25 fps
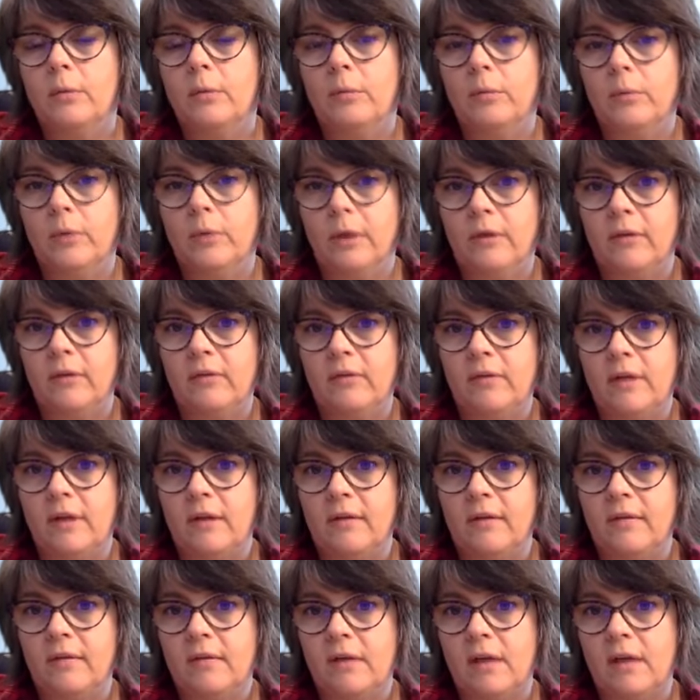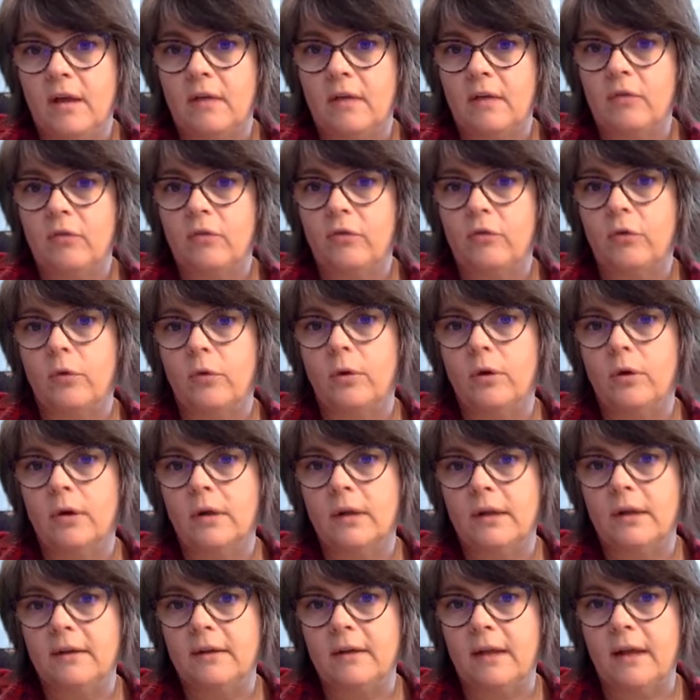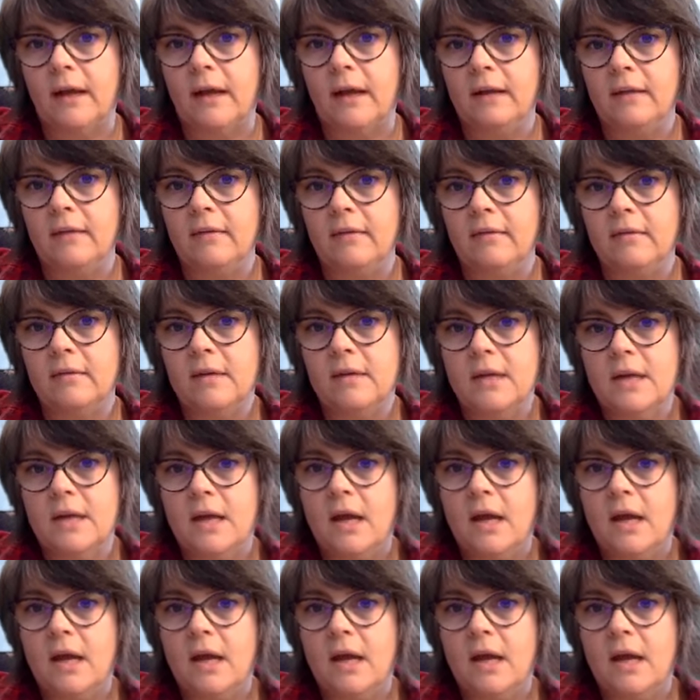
real estate stats for Glendale Heights